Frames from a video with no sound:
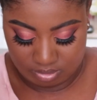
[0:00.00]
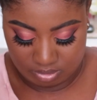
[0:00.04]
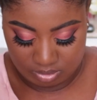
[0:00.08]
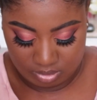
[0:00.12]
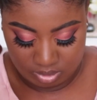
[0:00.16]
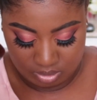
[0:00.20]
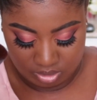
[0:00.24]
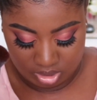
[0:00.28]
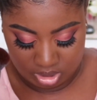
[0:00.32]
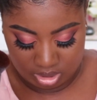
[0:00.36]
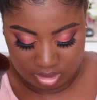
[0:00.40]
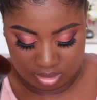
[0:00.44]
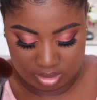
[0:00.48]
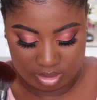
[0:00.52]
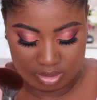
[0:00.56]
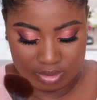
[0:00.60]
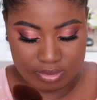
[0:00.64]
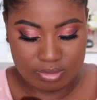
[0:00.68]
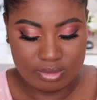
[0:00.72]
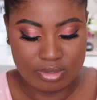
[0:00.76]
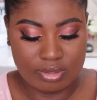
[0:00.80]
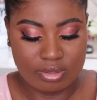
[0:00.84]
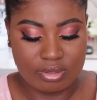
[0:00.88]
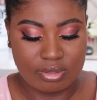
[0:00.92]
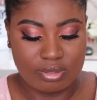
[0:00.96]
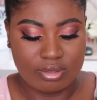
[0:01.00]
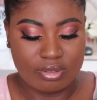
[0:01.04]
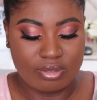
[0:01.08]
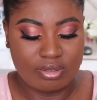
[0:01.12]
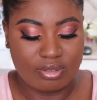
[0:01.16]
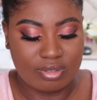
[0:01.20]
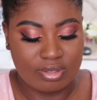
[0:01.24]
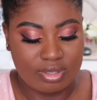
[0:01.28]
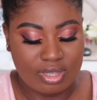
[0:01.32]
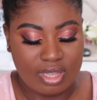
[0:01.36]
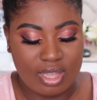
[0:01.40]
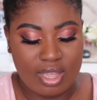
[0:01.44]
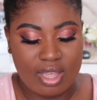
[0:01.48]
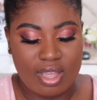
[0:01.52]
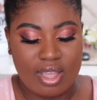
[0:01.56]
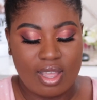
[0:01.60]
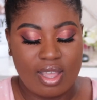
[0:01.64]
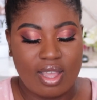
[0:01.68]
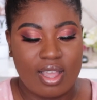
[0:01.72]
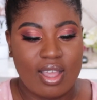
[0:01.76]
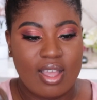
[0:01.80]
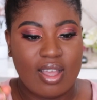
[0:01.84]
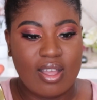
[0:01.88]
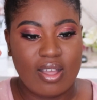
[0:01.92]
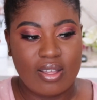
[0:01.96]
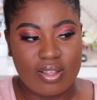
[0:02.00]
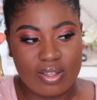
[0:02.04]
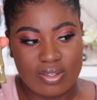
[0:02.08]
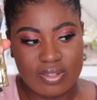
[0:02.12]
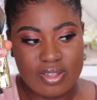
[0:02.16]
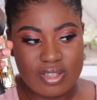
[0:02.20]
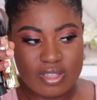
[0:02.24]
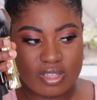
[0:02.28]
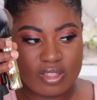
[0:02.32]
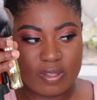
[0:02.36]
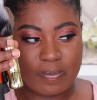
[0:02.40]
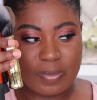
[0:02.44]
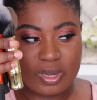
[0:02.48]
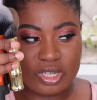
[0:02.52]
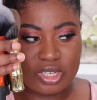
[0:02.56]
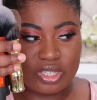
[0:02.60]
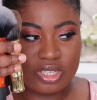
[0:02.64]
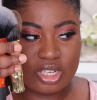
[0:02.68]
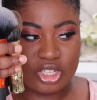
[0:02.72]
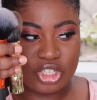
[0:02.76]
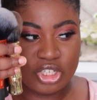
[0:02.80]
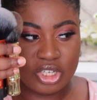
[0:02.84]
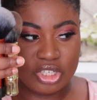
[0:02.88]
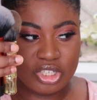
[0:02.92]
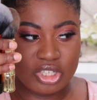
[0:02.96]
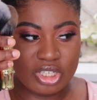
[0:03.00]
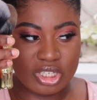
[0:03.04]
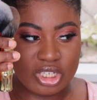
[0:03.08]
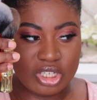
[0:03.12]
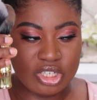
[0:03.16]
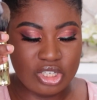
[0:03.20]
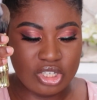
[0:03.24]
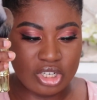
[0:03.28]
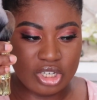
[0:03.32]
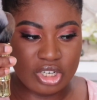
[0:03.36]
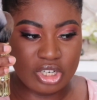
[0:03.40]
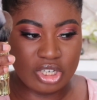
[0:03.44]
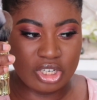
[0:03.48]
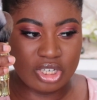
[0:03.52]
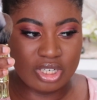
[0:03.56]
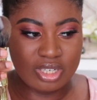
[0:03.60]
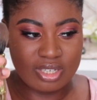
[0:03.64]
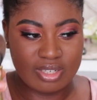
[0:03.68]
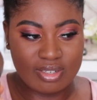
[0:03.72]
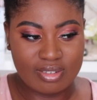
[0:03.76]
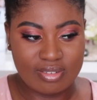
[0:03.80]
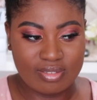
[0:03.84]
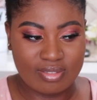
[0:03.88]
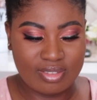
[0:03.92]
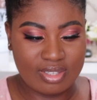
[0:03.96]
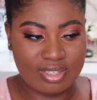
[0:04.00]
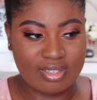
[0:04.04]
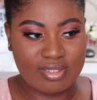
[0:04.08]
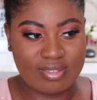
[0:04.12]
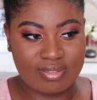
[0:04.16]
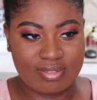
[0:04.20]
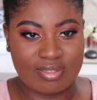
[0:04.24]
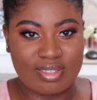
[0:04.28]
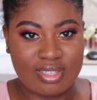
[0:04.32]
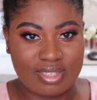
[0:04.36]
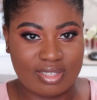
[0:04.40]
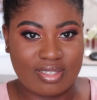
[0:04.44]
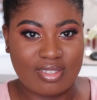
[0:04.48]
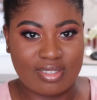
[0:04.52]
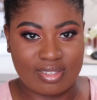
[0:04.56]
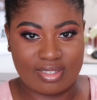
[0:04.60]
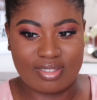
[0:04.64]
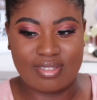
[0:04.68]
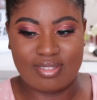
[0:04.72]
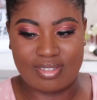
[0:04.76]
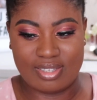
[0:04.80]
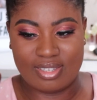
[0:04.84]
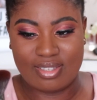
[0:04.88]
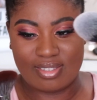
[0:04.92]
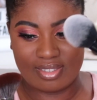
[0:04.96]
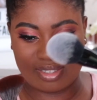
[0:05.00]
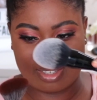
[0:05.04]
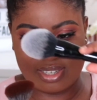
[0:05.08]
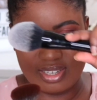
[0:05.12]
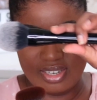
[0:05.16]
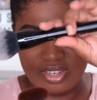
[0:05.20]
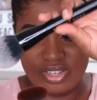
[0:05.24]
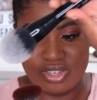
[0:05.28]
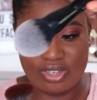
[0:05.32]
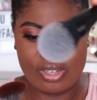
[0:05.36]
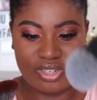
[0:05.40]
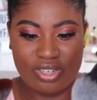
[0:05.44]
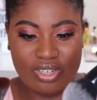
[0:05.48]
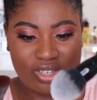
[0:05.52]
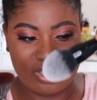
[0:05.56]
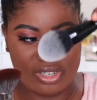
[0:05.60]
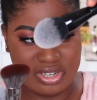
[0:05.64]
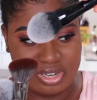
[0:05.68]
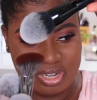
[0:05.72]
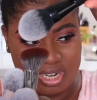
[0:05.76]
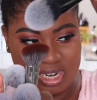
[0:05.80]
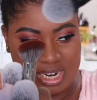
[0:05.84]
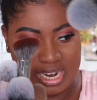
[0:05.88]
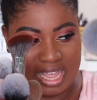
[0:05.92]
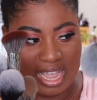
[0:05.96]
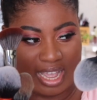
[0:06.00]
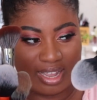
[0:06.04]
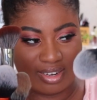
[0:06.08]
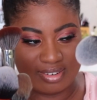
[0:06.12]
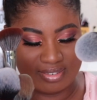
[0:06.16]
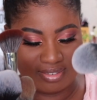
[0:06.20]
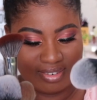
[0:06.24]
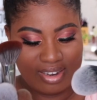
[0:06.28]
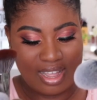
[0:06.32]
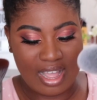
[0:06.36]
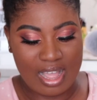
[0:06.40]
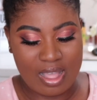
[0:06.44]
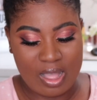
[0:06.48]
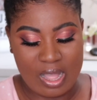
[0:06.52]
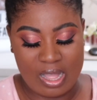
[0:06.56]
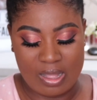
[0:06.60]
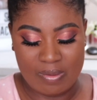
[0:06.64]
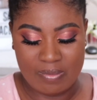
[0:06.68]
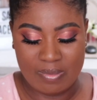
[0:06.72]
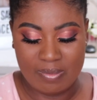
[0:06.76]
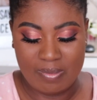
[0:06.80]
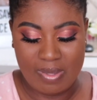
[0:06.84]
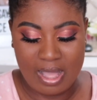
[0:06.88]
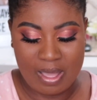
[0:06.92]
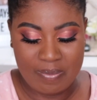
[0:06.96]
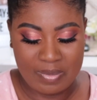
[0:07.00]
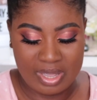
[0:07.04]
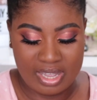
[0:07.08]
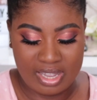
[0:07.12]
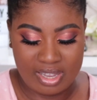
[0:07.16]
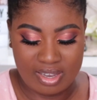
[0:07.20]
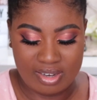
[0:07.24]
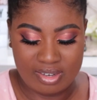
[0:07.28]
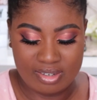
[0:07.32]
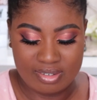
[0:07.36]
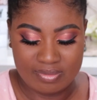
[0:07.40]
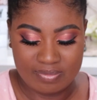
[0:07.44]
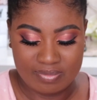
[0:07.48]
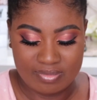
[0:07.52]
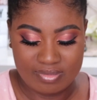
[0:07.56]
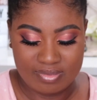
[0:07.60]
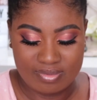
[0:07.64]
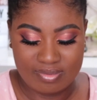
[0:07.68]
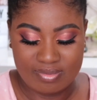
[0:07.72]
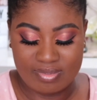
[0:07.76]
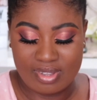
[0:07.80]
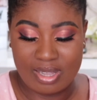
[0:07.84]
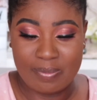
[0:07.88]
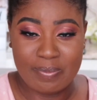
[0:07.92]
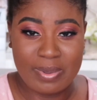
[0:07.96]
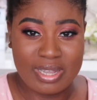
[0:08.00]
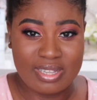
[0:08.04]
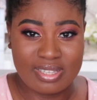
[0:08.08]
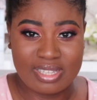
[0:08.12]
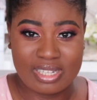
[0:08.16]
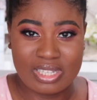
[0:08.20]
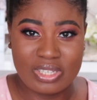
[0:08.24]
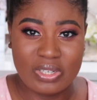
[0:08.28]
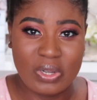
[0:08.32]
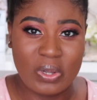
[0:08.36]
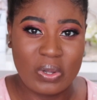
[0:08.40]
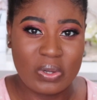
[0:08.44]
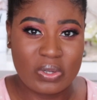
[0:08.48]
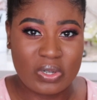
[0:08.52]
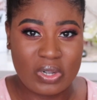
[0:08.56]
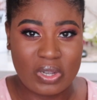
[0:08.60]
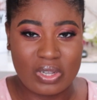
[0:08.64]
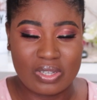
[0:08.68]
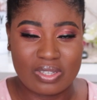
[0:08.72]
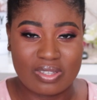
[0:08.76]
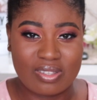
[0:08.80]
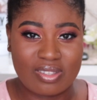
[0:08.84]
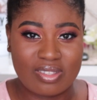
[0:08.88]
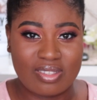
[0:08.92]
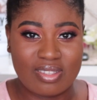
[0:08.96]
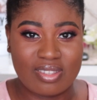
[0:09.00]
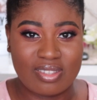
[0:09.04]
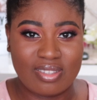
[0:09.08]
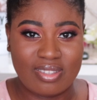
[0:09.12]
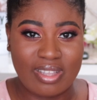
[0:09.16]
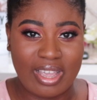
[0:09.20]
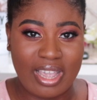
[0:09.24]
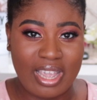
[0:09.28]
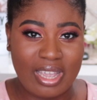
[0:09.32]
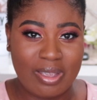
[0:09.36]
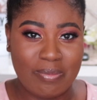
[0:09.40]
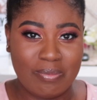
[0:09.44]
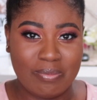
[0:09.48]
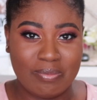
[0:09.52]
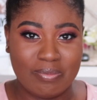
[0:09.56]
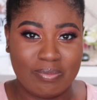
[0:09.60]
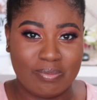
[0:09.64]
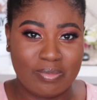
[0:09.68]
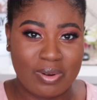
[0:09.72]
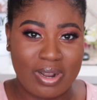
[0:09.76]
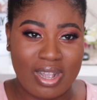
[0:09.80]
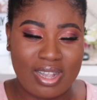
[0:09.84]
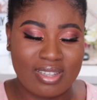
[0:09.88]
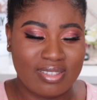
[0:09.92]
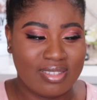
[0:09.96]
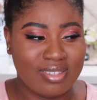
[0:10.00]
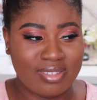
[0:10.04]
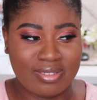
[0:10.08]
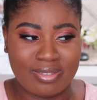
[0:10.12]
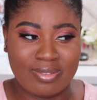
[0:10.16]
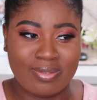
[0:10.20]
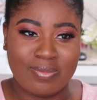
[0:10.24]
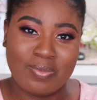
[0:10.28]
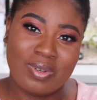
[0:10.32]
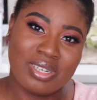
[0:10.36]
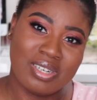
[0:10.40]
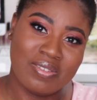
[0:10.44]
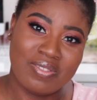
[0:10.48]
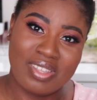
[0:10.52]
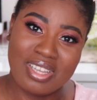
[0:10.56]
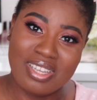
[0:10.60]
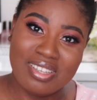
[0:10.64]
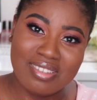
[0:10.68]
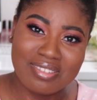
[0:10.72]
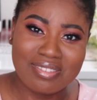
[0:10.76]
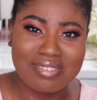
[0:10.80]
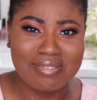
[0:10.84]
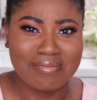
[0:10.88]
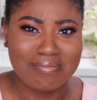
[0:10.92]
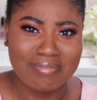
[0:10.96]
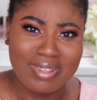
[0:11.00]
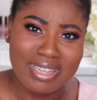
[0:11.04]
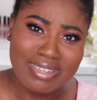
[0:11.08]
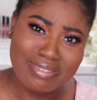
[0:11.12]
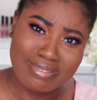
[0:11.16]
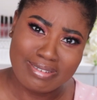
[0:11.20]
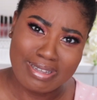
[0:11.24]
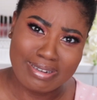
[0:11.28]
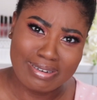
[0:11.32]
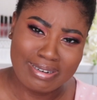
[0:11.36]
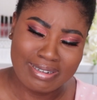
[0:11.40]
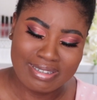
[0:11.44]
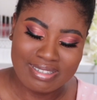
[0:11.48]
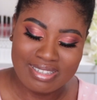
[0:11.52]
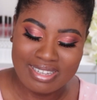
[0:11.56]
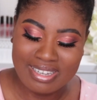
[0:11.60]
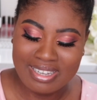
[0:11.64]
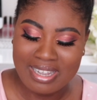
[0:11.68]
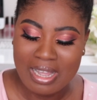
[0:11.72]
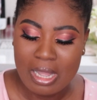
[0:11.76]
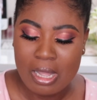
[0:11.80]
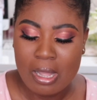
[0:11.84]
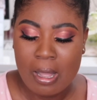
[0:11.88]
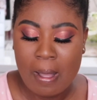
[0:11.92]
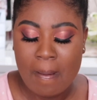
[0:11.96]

Oh Jesus. These other brushes I showed you can do. This can do all of that. I mean, they basically all cost the same price as one of these, technically.